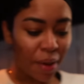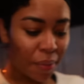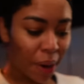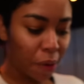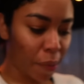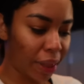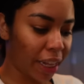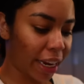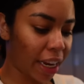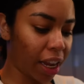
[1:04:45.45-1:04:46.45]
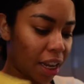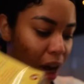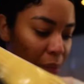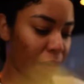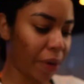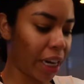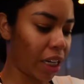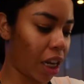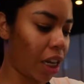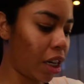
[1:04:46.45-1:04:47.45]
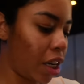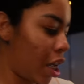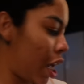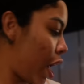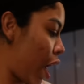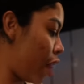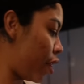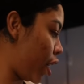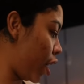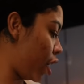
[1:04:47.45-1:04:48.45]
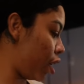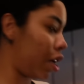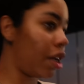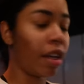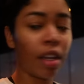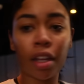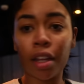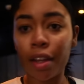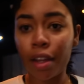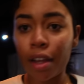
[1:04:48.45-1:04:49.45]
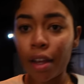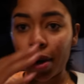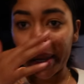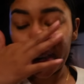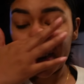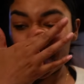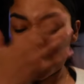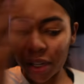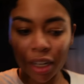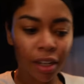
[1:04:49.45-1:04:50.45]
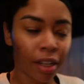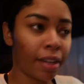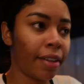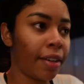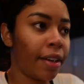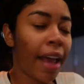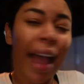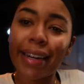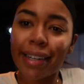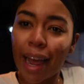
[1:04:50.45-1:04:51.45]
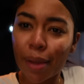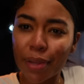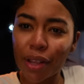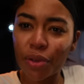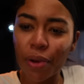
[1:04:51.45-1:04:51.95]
But I brought my light, got my reading done, and then I did abs as